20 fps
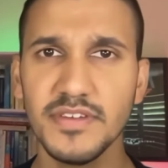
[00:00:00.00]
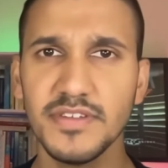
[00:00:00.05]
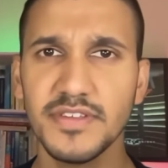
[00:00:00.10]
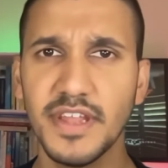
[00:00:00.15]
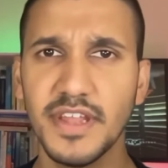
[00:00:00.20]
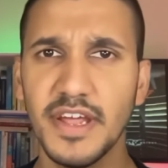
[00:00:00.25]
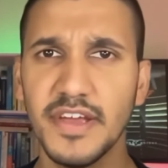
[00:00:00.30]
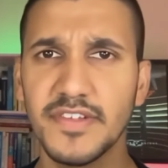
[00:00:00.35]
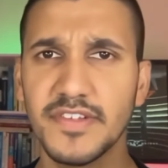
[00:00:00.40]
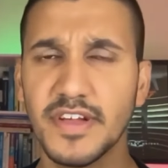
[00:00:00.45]

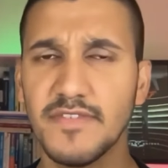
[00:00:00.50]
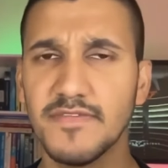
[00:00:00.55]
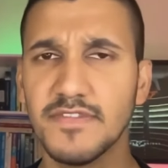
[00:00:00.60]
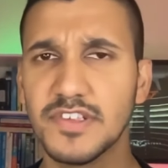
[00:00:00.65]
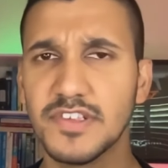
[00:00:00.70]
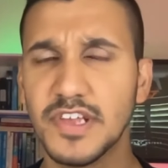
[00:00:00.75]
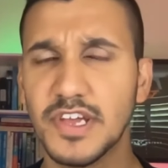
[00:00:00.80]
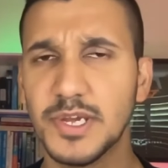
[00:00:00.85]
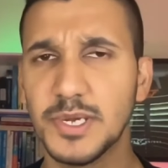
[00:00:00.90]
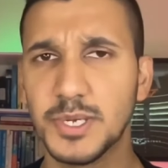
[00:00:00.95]
Today's
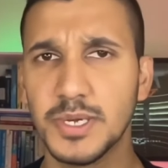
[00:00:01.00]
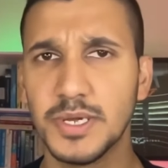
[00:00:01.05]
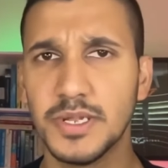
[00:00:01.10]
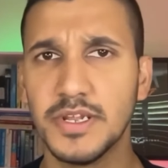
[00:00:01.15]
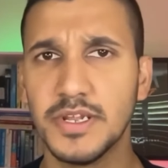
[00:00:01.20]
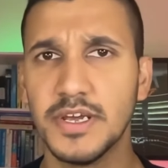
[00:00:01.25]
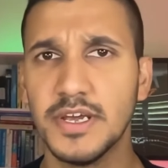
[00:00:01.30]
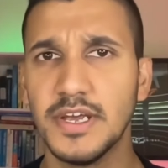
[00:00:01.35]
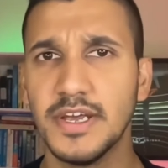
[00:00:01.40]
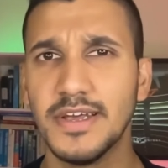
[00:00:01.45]

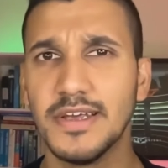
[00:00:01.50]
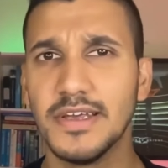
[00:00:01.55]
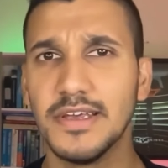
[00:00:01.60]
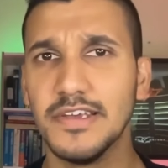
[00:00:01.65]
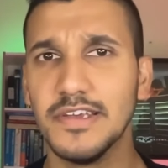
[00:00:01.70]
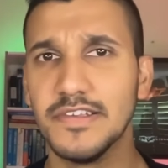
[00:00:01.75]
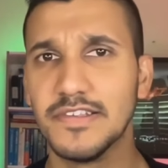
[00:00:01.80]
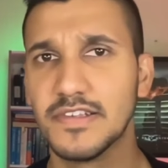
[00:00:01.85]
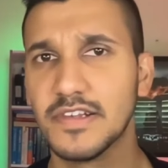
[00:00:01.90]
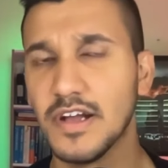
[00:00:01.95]
conversation
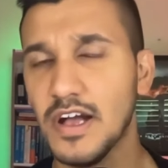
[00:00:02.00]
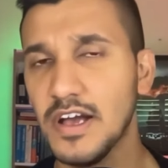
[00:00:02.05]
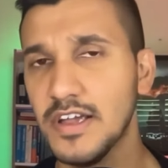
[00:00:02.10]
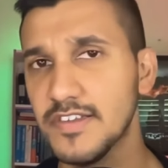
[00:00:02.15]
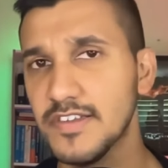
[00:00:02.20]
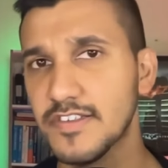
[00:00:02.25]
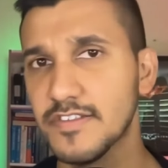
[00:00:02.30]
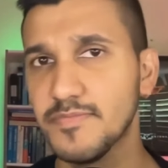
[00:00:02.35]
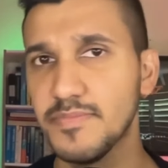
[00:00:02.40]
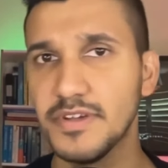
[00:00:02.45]
is
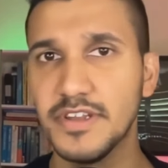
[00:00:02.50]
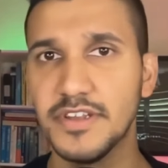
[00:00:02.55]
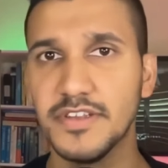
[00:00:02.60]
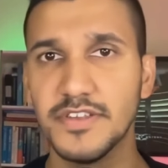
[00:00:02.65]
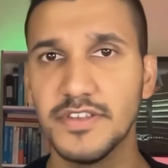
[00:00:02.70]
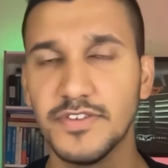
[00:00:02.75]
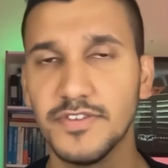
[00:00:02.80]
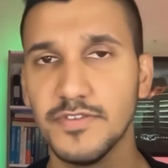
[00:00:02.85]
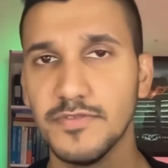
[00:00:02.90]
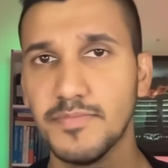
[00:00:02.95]
kind of split
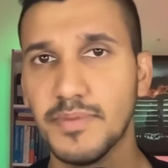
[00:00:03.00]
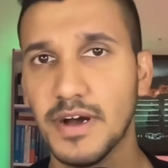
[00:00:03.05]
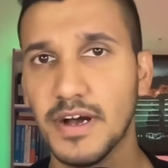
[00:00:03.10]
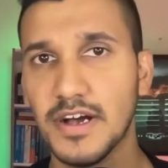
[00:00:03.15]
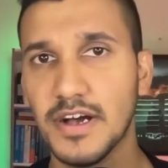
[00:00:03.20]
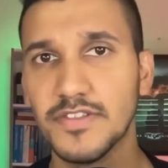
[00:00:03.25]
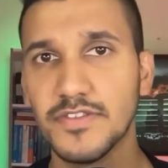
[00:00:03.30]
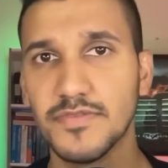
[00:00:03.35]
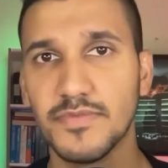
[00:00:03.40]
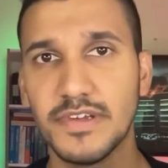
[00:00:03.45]
into two
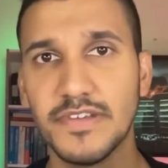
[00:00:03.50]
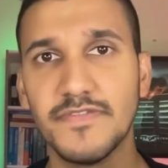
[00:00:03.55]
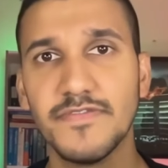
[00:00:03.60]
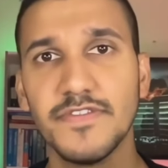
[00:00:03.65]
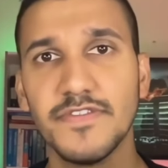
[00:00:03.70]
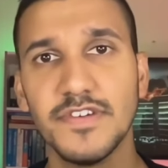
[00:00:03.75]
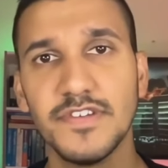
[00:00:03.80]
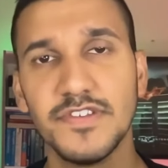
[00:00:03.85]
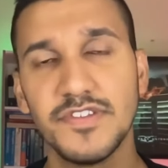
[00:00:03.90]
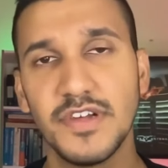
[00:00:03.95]
parts. We
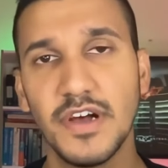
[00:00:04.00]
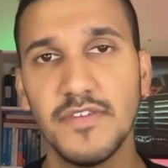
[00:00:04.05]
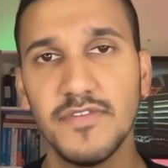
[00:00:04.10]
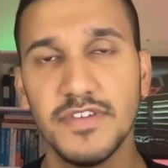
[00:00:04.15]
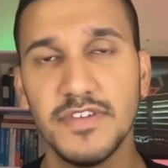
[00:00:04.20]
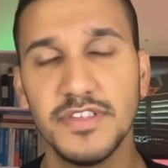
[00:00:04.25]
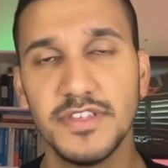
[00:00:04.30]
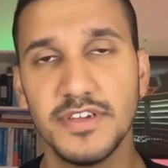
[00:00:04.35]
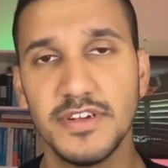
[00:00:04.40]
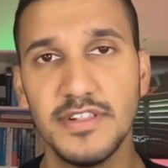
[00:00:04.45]
first dive
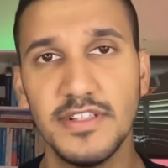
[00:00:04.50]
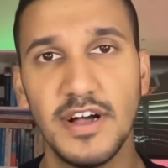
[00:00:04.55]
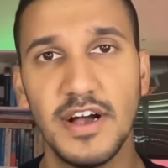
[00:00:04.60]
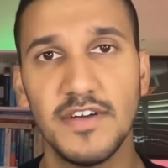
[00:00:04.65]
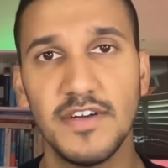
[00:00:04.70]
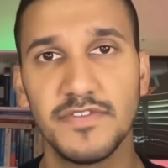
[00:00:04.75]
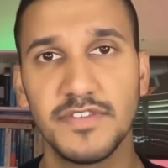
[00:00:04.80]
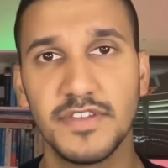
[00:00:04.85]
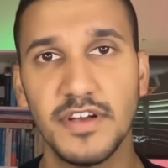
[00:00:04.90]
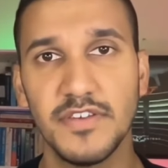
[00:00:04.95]
into the
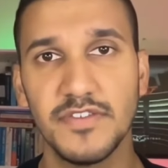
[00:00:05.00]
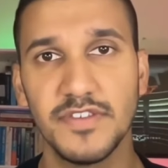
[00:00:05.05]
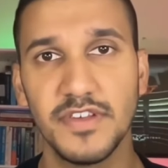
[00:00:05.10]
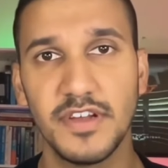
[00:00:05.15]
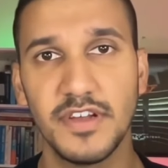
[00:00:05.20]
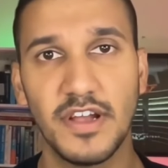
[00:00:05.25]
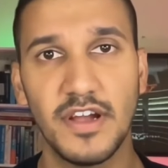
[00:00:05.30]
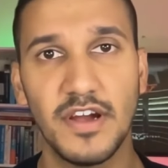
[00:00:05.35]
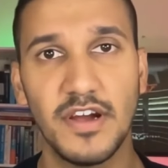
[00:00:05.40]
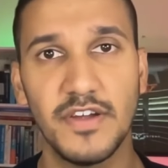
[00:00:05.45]
lifestyle
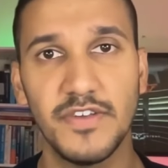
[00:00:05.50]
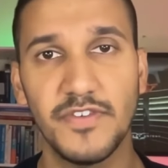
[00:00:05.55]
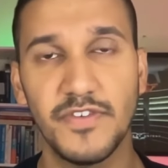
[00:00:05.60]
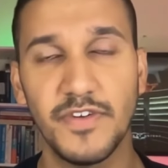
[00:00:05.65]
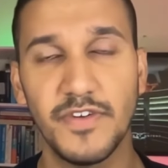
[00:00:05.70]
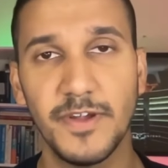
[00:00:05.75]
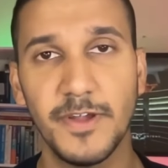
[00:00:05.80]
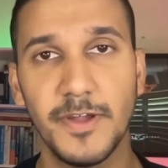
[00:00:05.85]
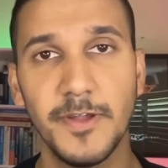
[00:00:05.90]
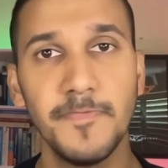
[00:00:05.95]

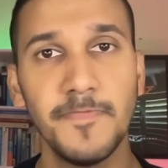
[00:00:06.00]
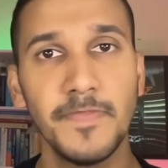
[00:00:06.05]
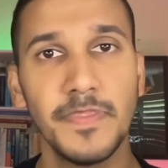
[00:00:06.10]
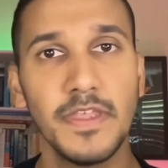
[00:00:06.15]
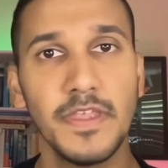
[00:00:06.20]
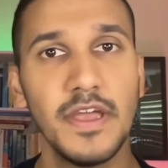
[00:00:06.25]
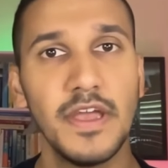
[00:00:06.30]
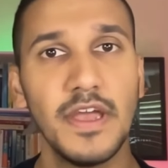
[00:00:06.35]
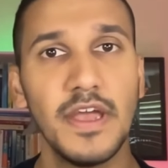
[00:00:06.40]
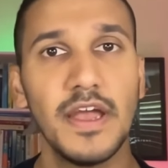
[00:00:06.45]
psychiatry.
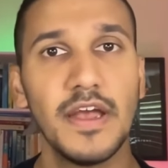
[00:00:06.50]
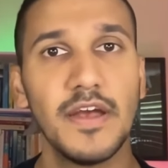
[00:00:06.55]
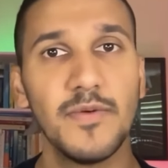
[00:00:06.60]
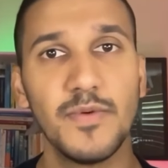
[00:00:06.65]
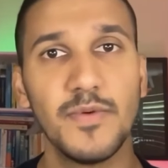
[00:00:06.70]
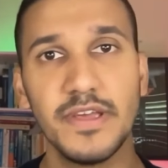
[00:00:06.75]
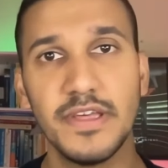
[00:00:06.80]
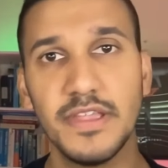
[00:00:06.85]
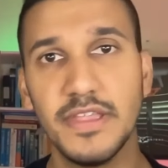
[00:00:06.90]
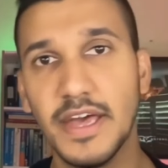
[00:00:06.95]

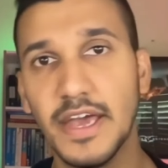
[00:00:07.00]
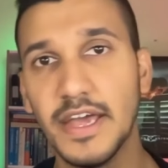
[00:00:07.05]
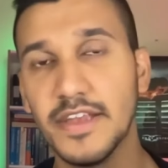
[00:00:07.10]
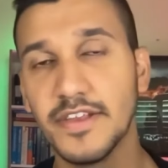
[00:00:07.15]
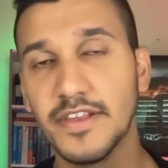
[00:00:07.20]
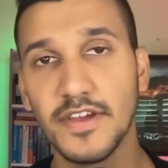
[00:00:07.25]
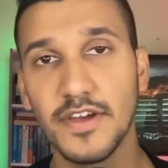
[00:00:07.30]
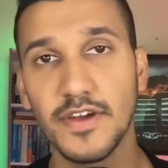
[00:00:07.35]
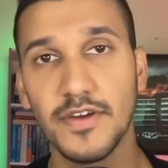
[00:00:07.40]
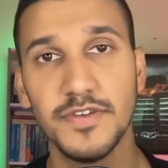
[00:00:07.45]
We
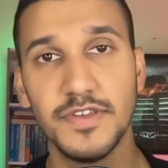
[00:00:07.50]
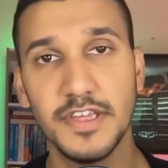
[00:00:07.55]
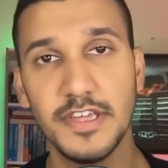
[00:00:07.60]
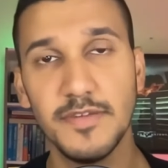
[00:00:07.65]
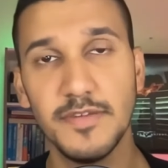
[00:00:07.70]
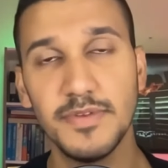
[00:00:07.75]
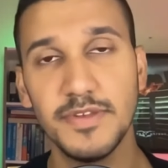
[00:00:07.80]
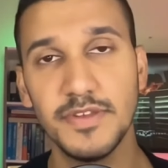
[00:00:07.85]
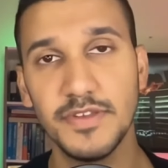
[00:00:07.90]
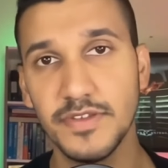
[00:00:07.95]
then go
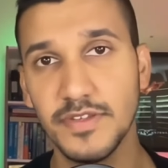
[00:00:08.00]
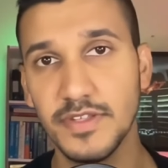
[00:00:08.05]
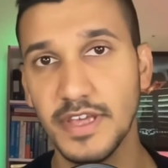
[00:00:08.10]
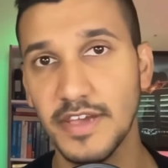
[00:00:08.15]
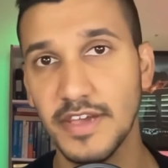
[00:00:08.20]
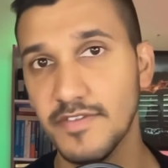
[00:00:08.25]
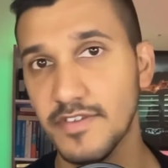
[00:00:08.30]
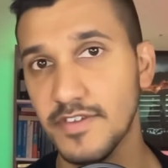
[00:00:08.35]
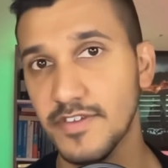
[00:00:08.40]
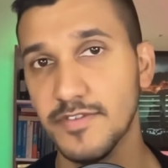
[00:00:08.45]
deep into
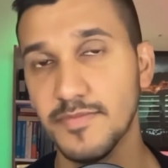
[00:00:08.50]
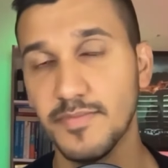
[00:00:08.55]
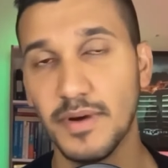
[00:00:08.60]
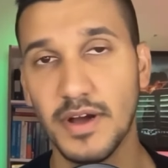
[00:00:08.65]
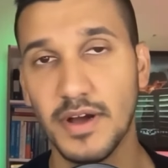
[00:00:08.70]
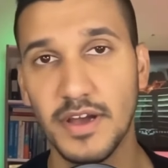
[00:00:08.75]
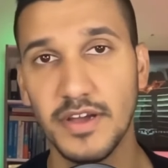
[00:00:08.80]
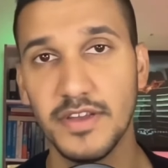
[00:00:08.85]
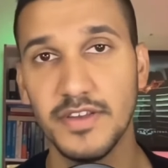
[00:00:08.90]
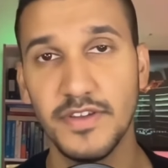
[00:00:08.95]
the evidence
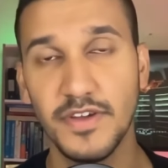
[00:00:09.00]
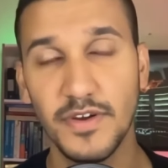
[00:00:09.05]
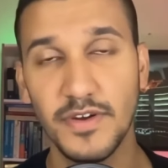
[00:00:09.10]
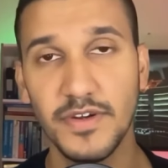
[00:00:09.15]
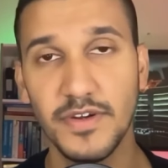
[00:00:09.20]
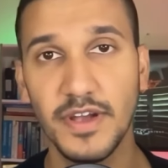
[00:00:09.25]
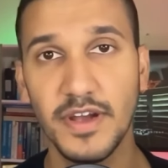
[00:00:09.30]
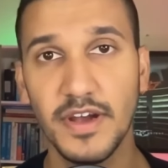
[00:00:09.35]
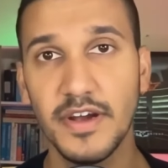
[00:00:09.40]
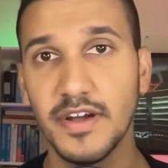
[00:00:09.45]
behind
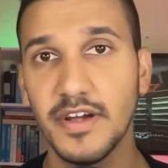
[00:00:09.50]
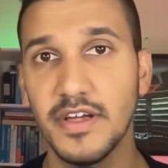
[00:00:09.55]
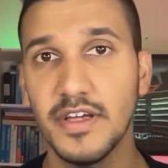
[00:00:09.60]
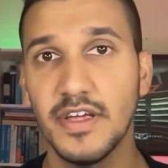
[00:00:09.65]
yoga.